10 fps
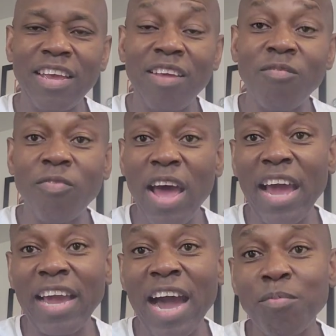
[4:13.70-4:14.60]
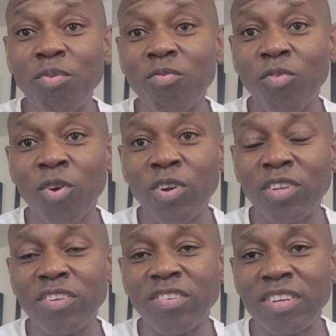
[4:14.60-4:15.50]
In fact, I prefer to
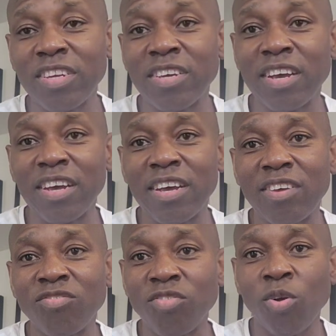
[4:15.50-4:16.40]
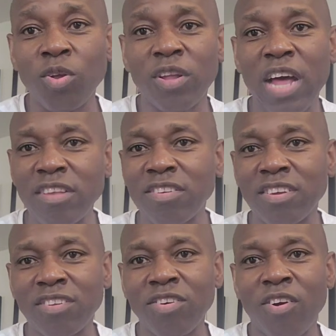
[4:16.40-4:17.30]
listen to solo classical
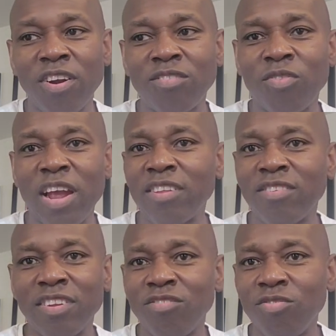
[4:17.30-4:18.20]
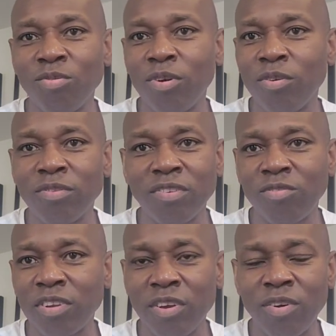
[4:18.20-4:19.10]
guitarists rather than duos and
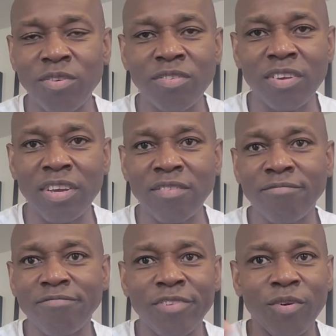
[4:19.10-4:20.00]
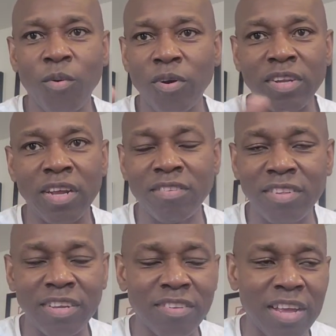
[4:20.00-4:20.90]
trios and you know quartets and
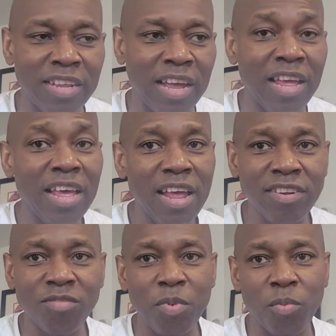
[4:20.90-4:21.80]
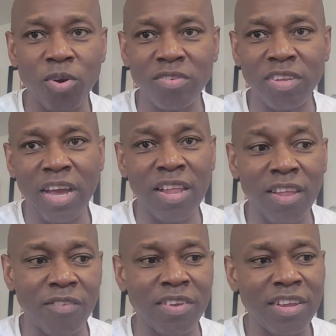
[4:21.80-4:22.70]
things like that. That's just me personally. I
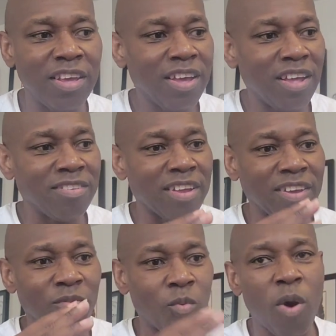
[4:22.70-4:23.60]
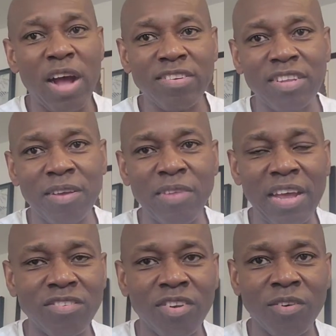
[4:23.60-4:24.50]
love it. It's like watching them
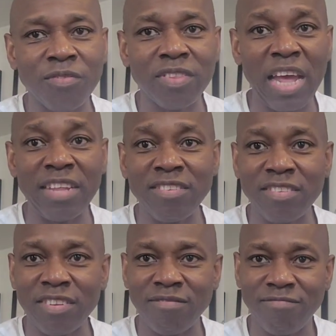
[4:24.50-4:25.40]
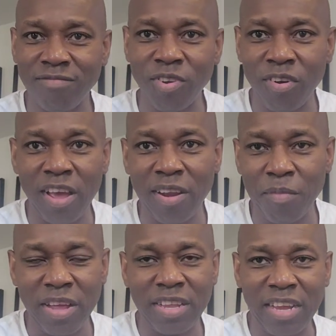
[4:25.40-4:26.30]
that. So that's the turn on
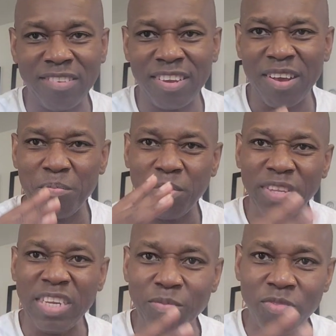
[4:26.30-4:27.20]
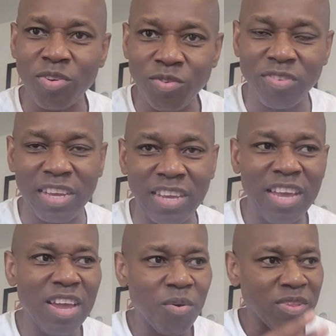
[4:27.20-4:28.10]
about that. It's a complete music
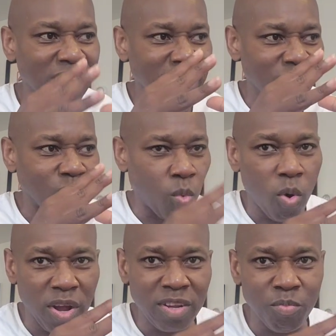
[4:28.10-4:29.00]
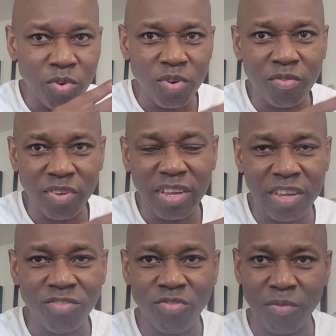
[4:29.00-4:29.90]
within this one beautiful
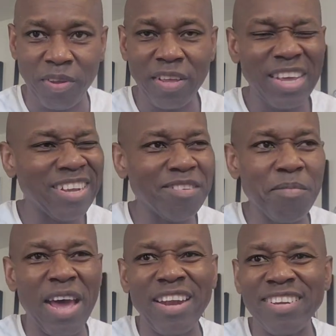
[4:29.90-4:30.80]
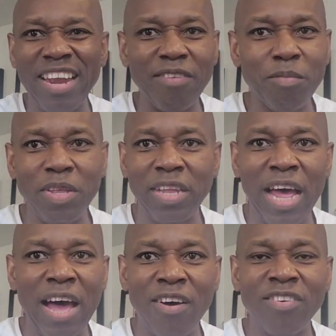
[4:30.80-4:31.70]
instrument. Doesn't matter. It doesn't have to be
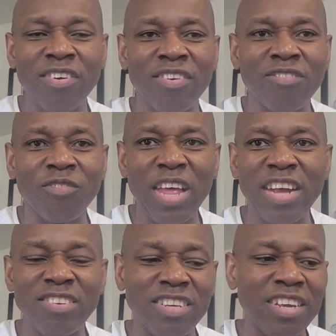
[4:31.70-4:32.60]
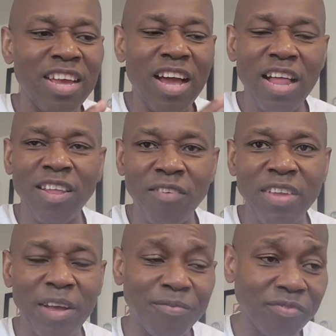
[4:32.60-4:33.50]
loud or flashy. I love that.